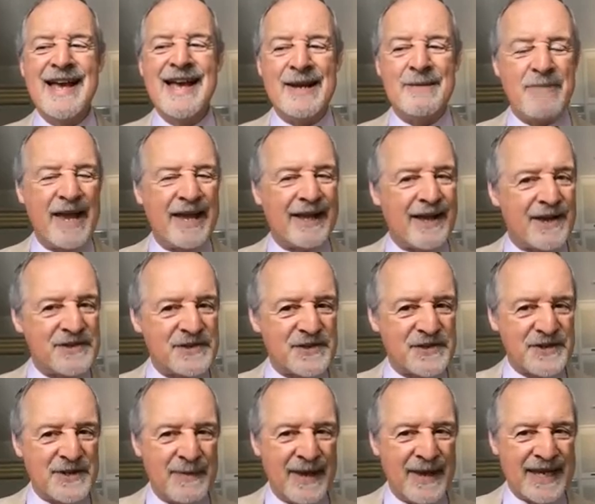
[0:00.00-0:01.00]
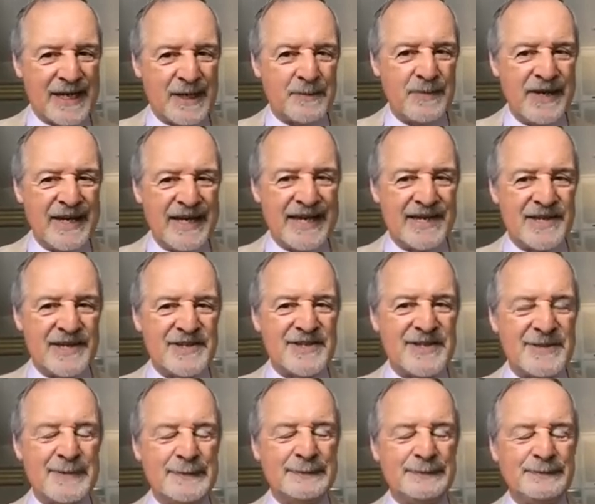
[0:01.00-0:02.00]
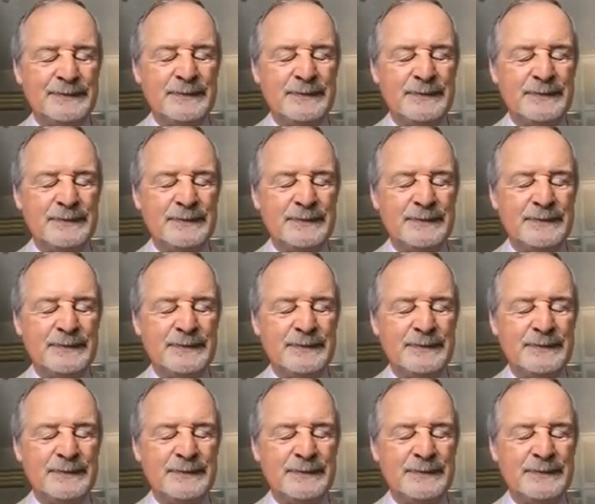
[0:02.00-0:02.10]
and beg us to make peace.